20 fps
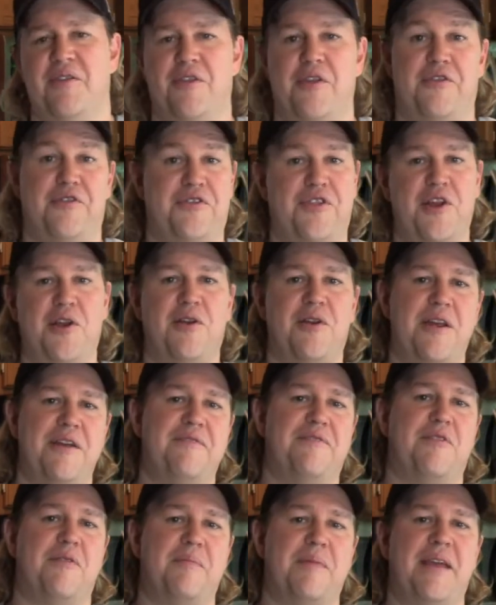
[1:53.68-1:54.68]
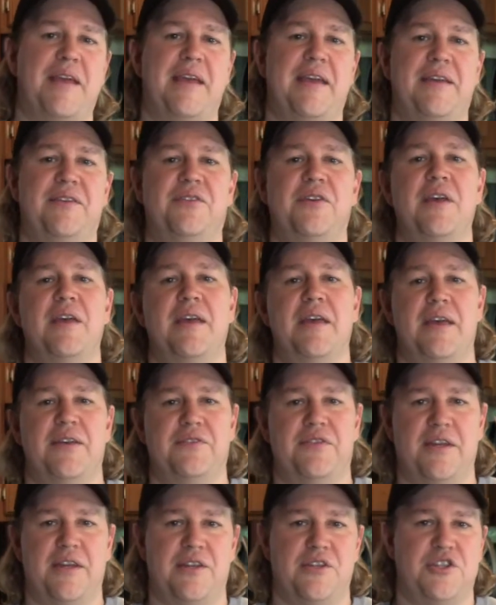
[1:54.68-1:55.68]
The theory for me is
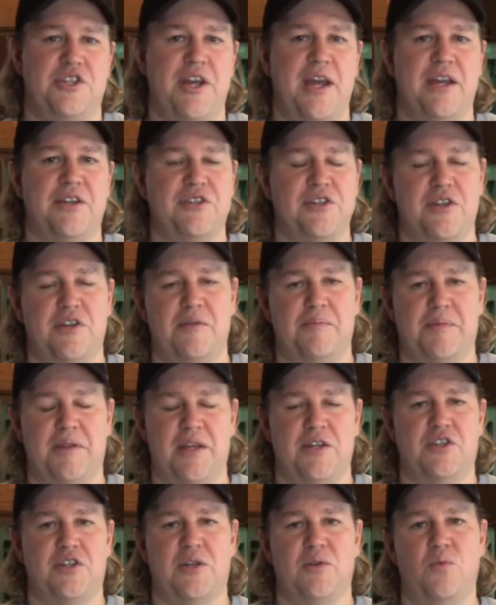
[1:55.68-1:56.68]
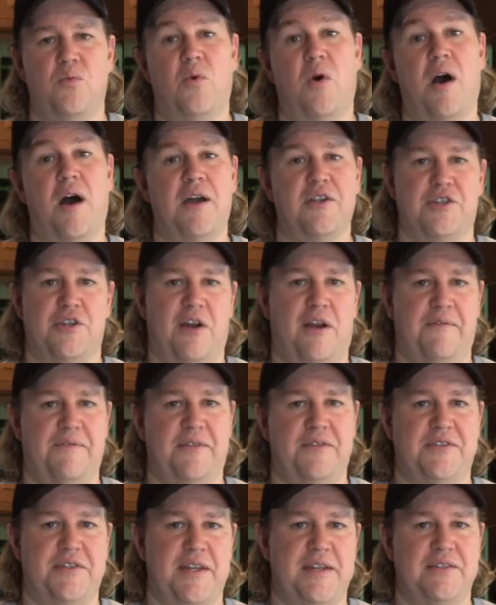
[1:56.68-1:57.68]
the injection could potentially wash off
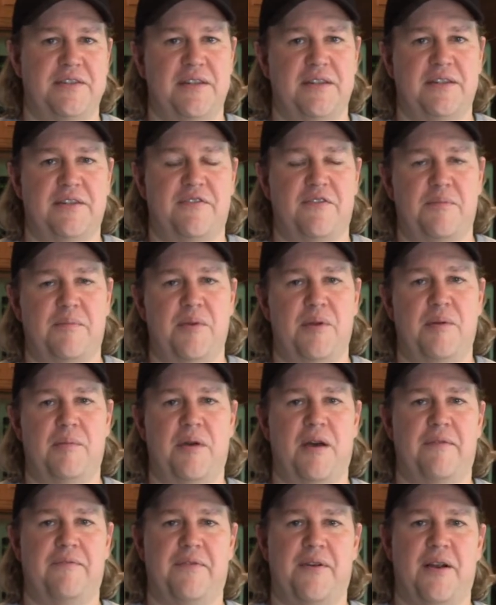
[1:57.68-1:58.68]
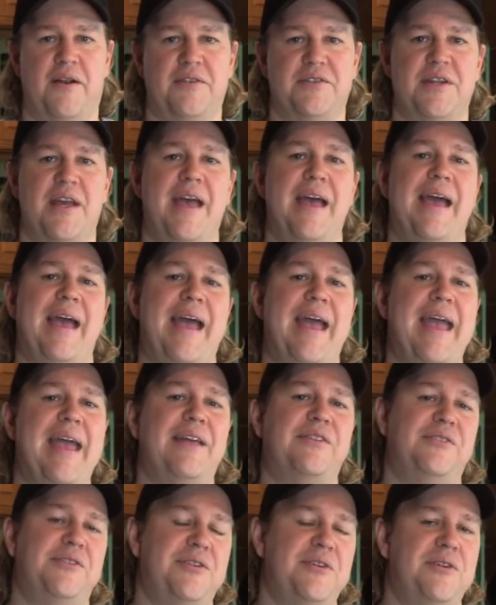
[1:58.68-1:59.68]
the seasonings if you put them on first.
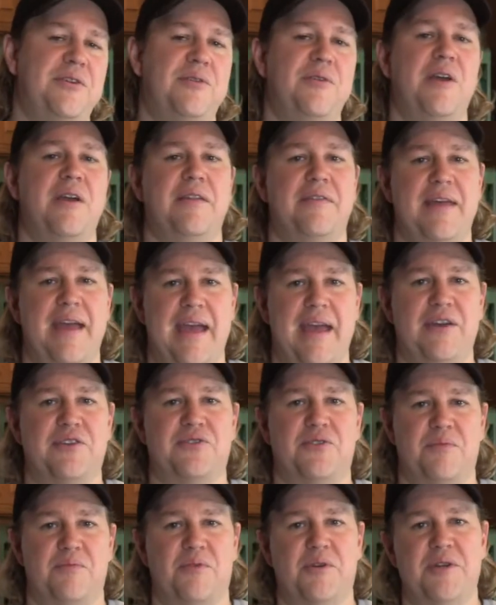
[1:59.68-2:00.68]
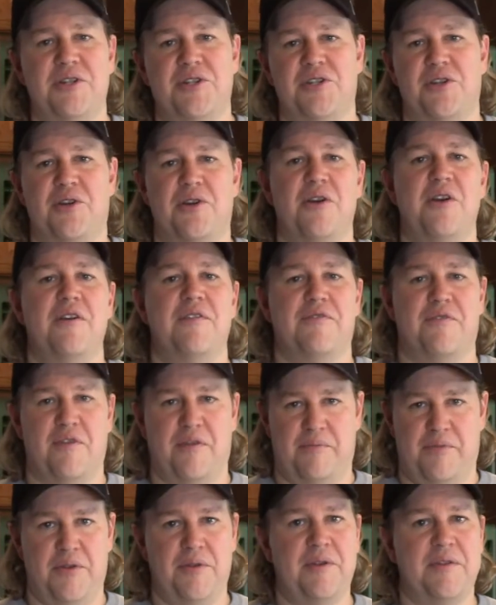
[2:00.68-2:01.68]
And 2, that extra moisture
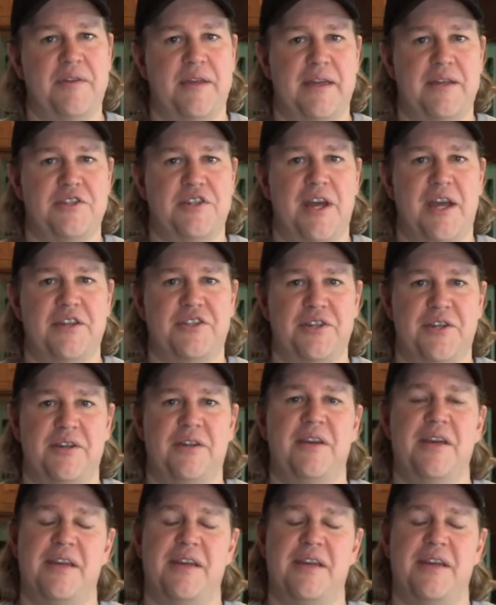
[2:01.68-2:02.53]
from doing the injection